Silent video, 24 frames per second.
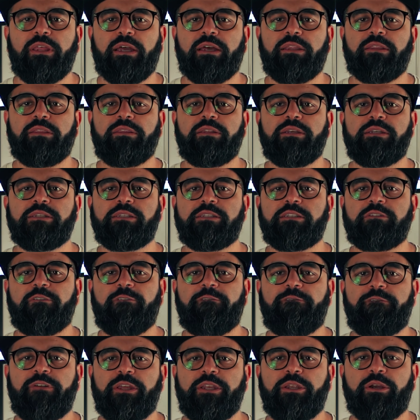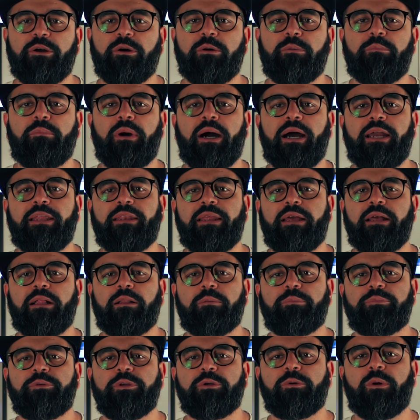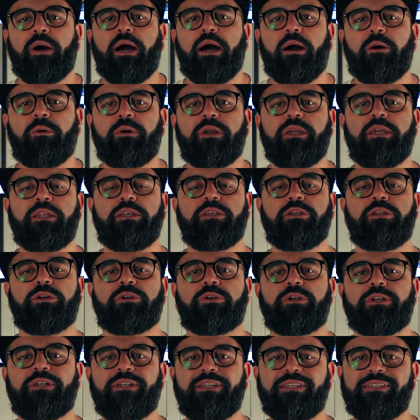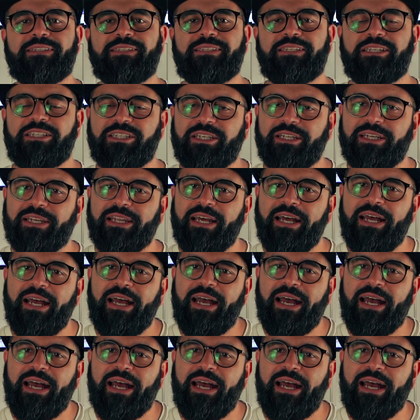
Then this video might help you out in your decision,